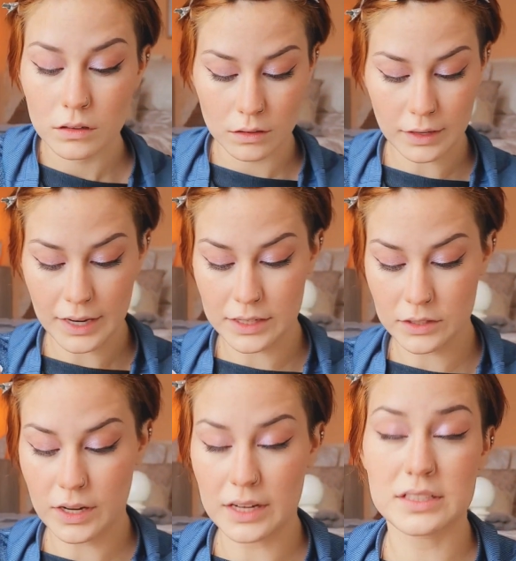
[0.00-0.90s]
I do
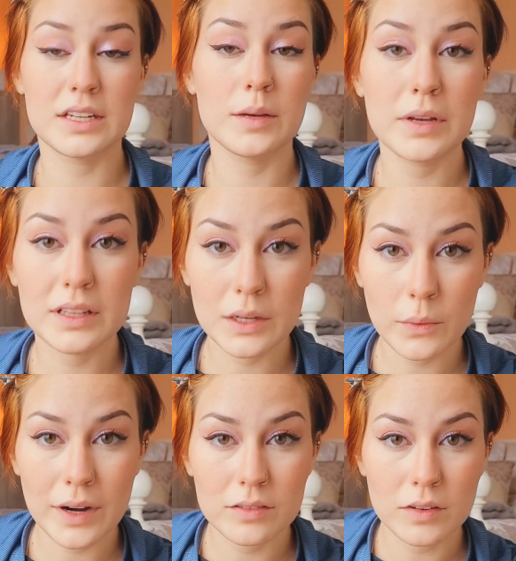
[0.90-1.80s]
not typically
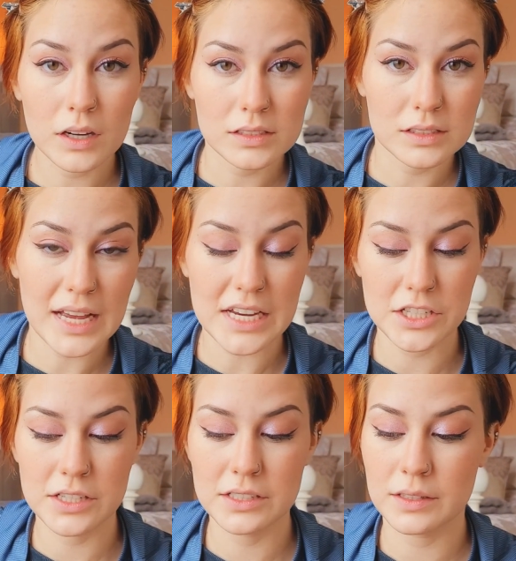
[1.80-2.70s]
wear false
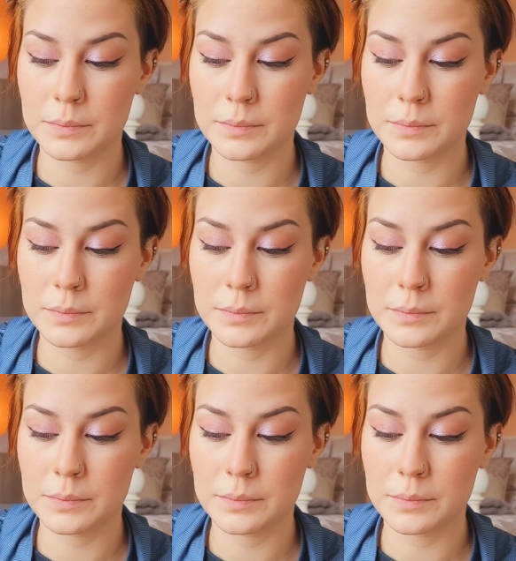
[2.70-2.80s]
lashes,